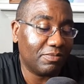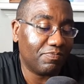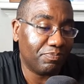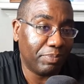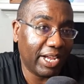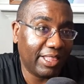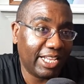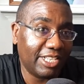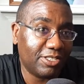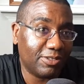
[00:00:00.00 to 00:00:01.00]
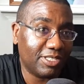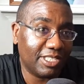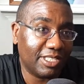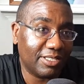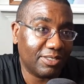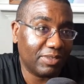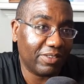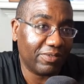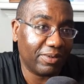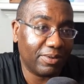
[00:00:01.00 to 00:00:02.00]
biological sons or whatever